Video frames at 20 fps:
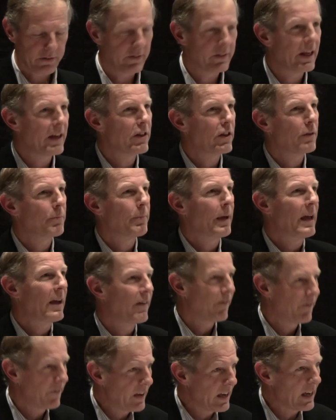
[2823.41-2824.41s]
So they should
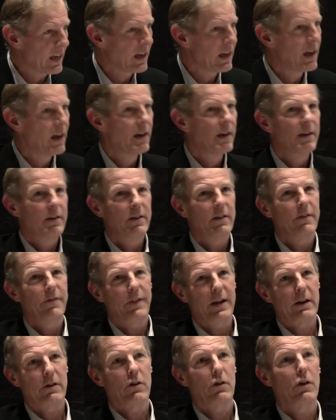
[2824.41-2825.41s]
a fee to the
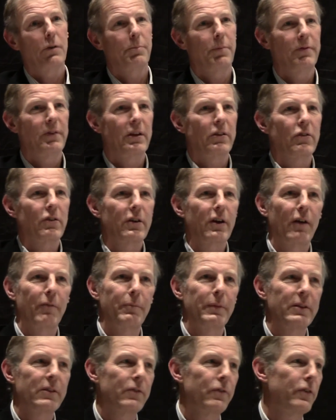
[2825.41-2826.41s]
federal, provincial
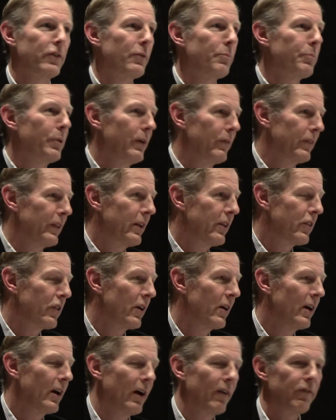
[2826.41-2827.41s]
governments for the
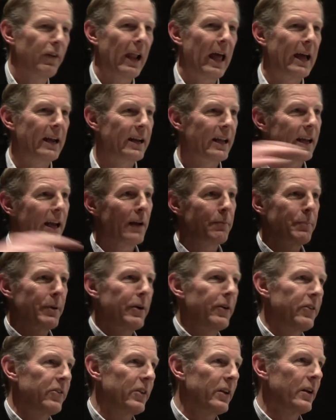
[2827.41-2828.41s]
privilege of landing at
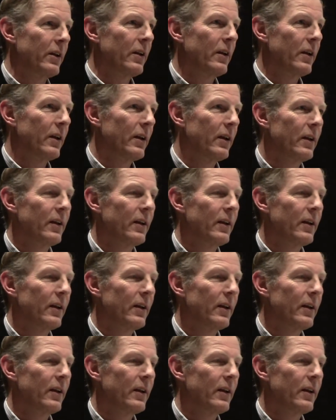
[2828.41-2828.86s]
Pearson.